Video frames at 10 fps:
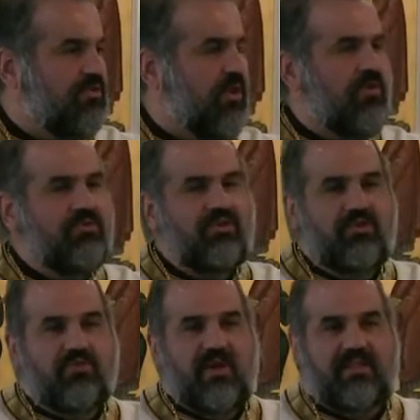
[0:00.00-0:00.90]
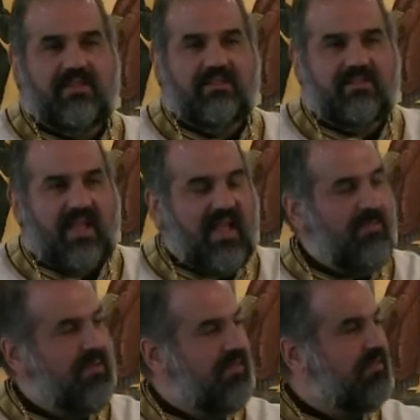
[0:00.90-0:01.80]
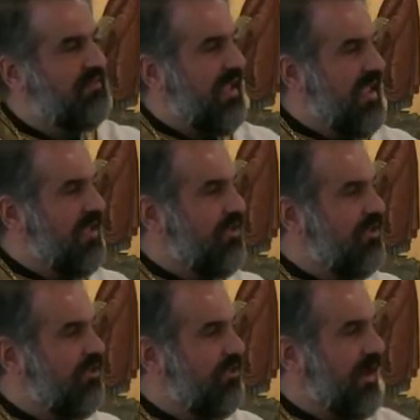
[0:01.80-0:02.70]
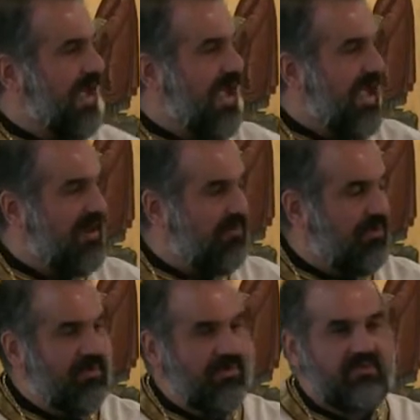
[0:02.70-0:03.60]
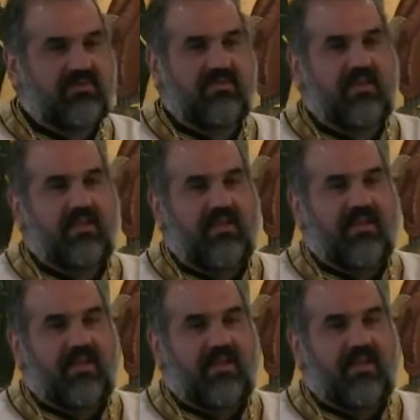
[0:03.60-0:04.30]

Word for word: Don't you on the Sabbath take your animals